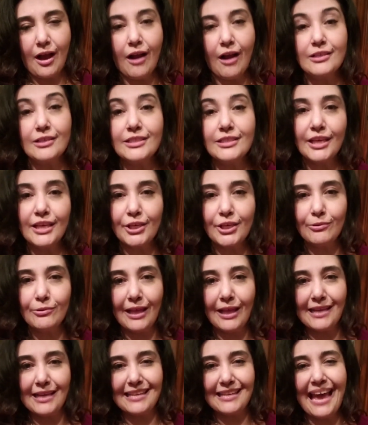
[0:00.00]

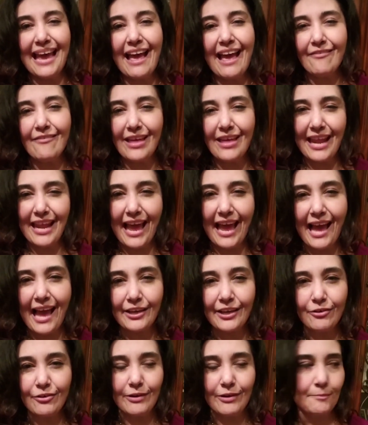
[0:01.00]
articulate and have that
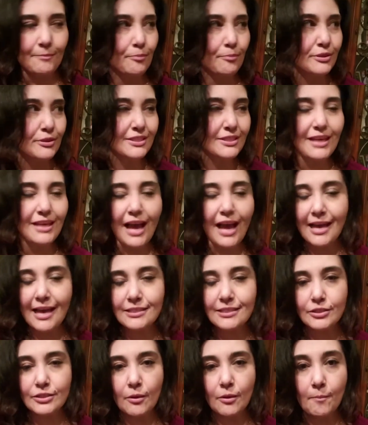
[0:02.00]
accurate,
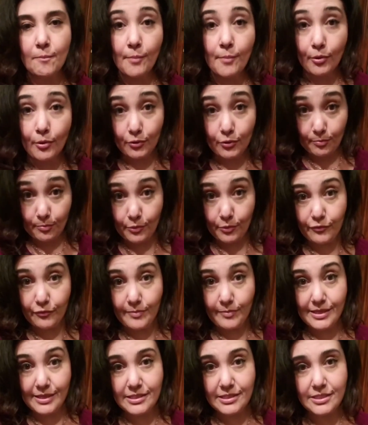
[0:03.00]
precise motor
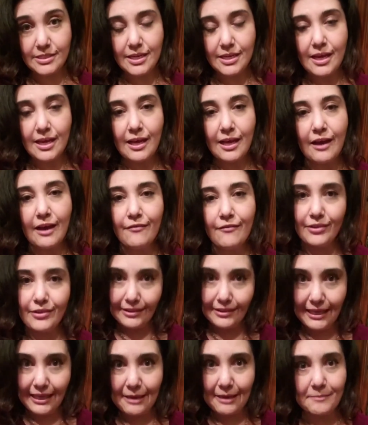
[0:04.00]
movement of the
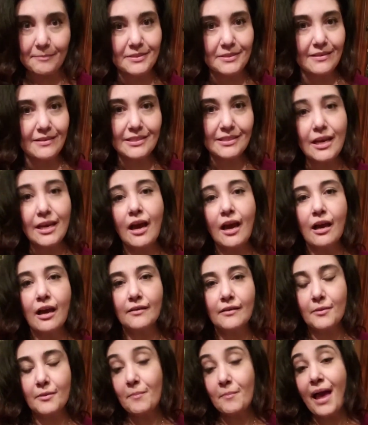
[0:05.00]
lips, the
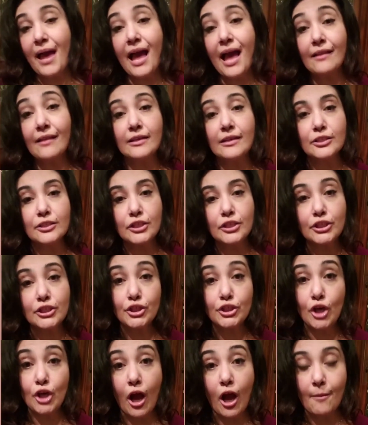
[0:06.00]
tongue, the palate, the
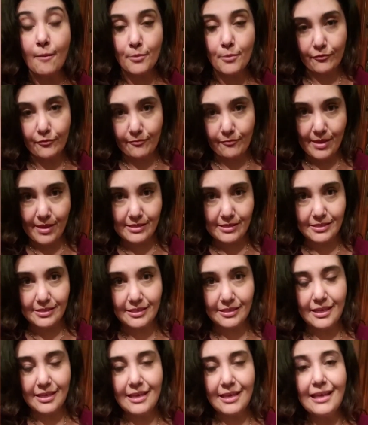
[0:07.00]
jaw movement,
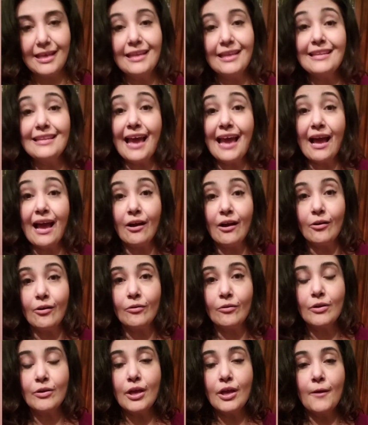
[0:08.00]

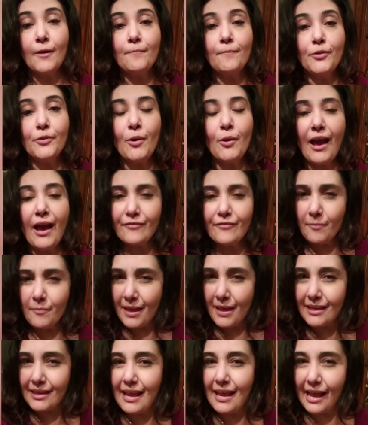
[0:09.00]
now you have to
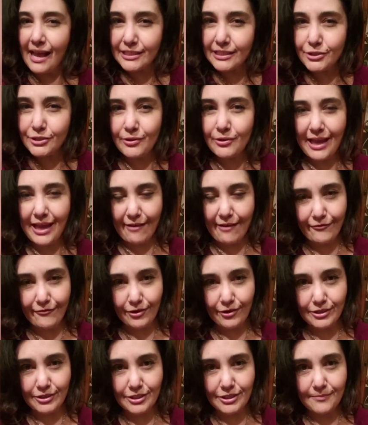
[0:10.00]
make an extra
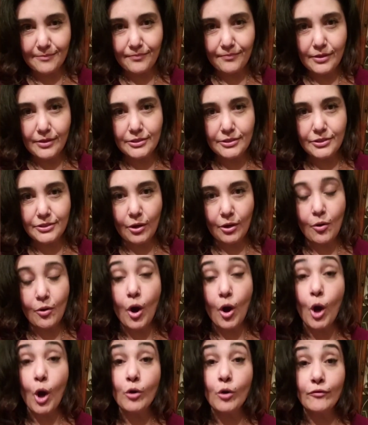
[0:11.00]
effort.
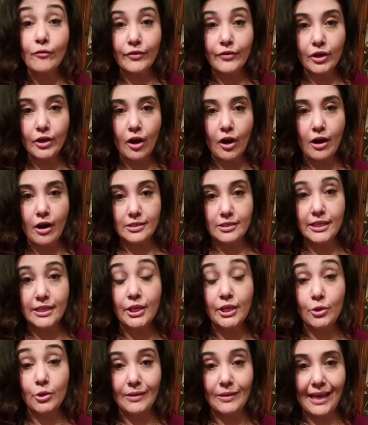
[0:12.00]
So
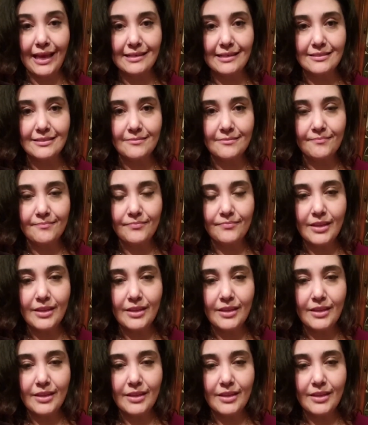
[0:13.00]
over-articulate.